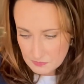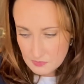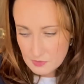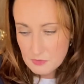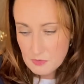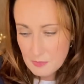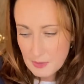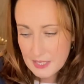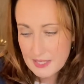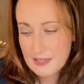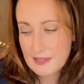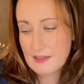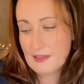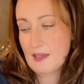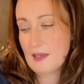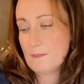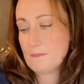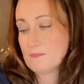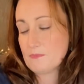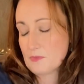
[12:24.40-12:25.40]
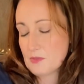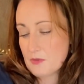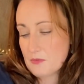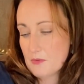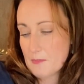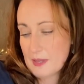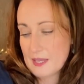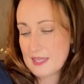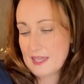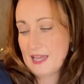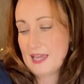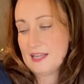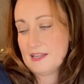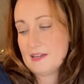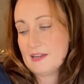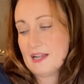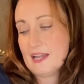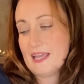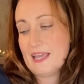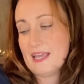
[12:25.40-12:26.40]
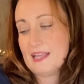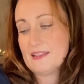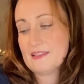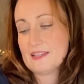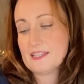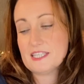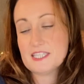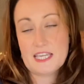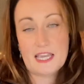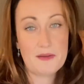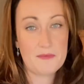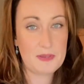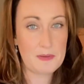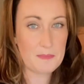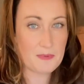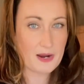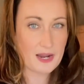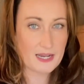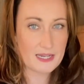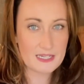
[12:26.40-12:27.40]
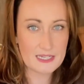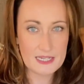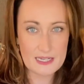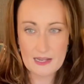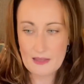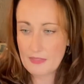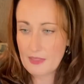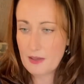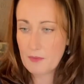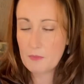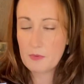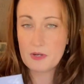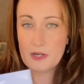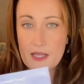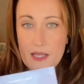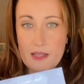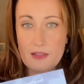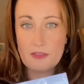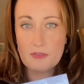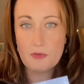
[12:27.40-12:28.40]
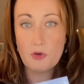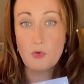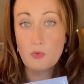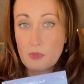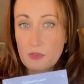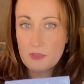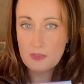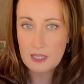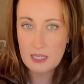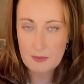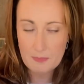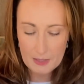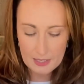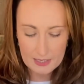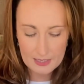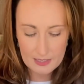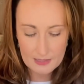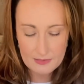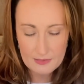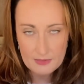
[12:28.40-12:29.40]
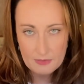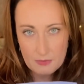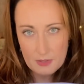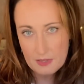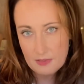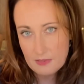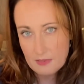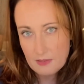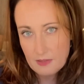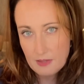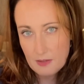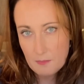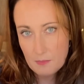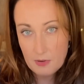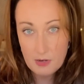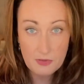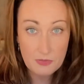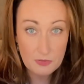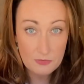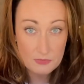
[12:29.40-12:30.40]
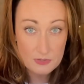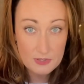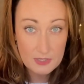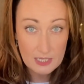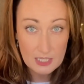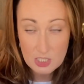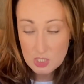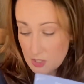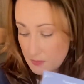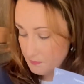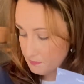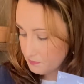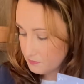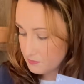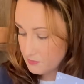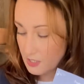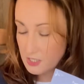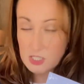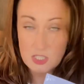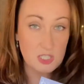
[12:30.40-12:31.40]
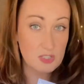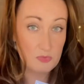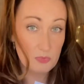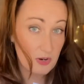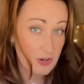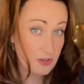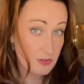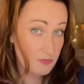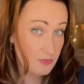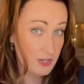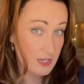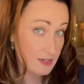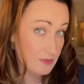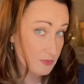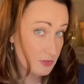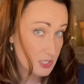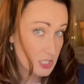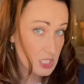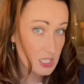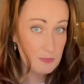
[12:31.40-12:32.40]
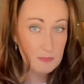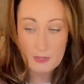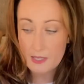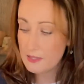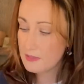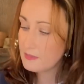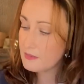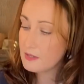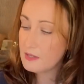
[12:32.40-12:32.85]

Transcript: Rudbeckia annual, is Cherry Brandy. Now that one is, oh, the seed packets. This is Plants of Distinction. That's just where I could find it for the cheapest.